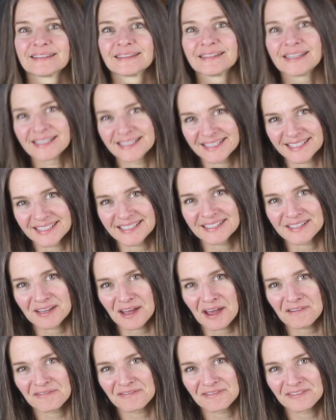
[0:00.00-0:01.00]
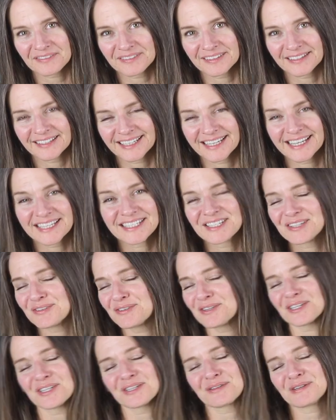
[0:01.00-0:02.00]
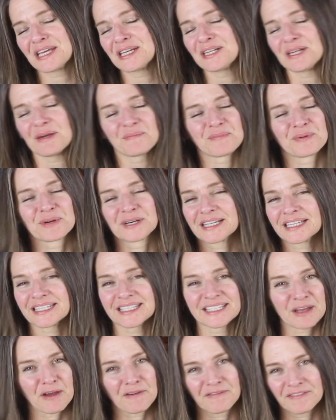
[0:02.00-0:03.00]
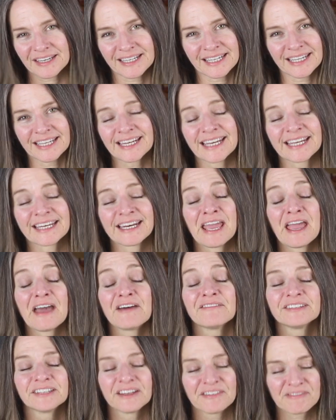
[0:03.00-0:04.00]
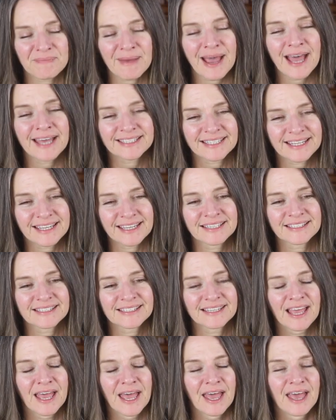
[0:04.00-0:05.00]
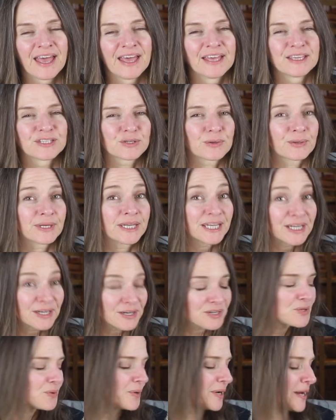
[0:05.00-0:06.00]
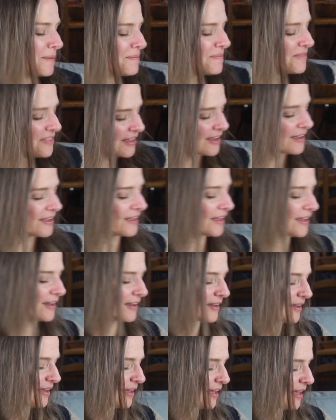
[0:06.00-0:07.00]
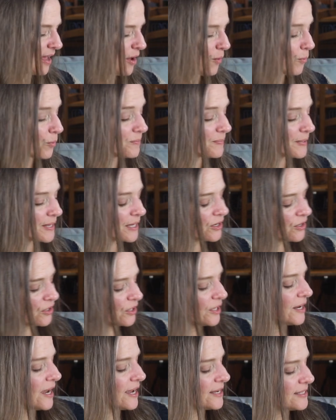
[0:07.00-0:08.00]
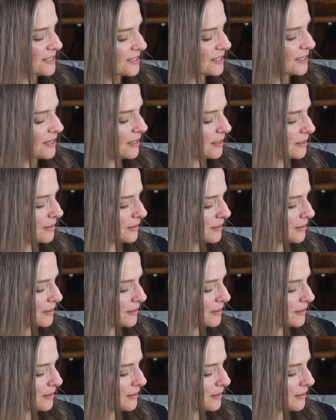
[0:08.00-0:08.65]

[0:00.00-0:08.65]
lead to stuff because you just end up putting stuff in it and I have enough baskets. So here's what I'm thinking would be a good idea.